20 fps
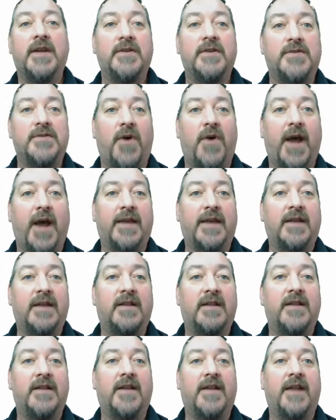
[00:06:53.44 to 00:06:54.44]
So I
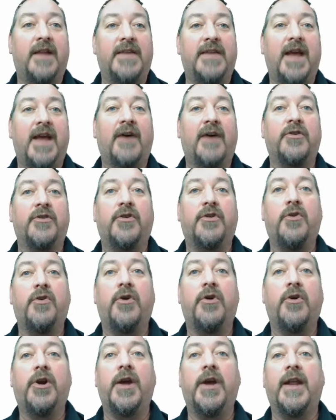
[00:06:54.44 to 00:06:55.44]
can click on the outer
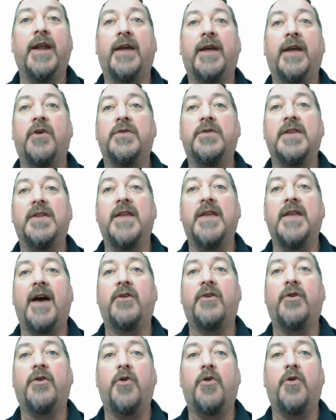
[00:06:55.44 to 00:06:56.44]
core and I go to the
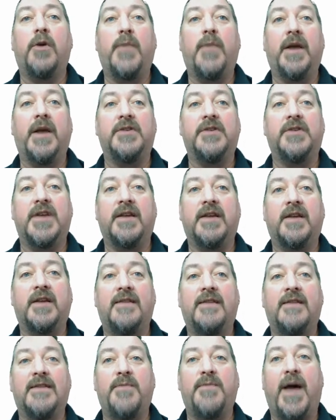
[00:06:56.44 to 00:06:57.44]
outer core page. I can
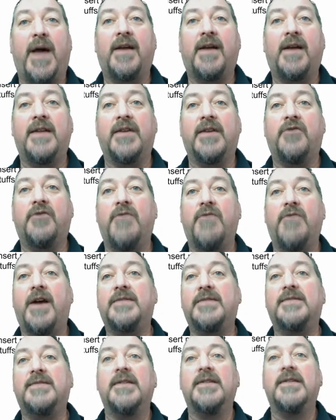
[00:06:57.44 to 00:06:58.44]
click back on the
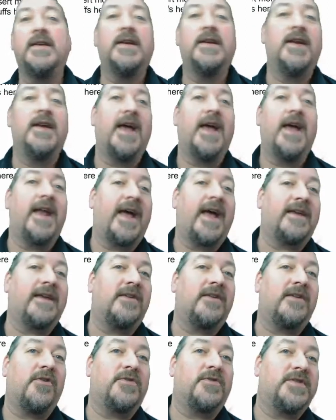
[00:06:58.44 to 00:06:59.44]
crust and I
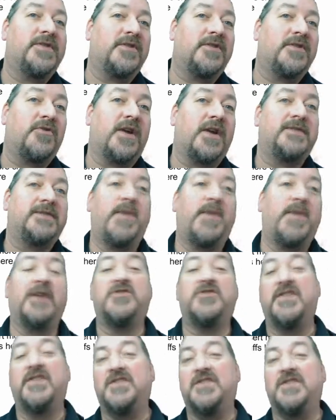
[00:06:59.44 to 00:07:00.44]
can go to the crust
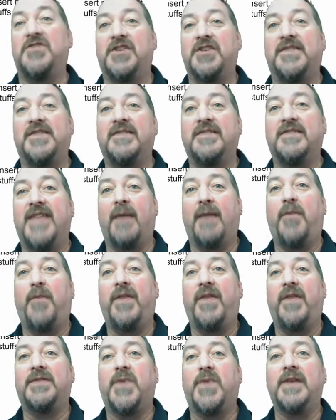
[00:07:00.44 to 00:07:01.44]
page. This is just a
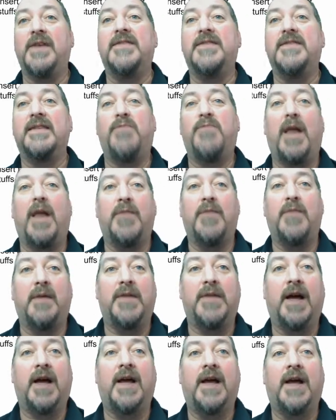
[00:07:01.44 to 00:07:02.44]
sample. That's why it says blah, blah,
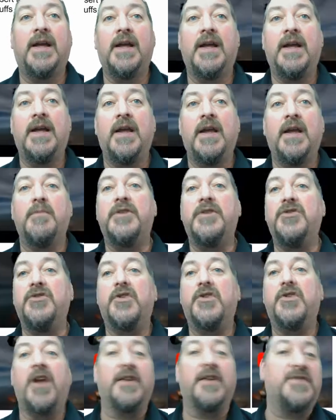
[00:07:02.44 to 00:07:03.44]
blah. But
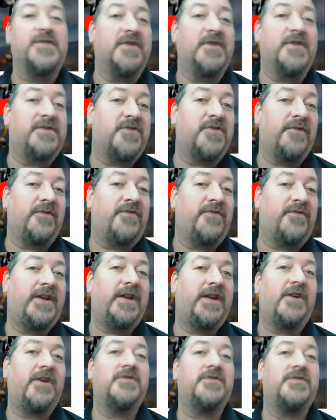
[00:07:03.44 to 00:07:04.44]
you can also insert
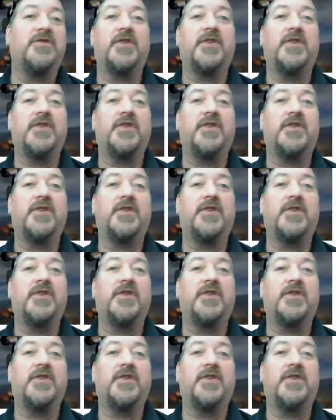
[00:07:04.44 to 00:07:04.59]
videos.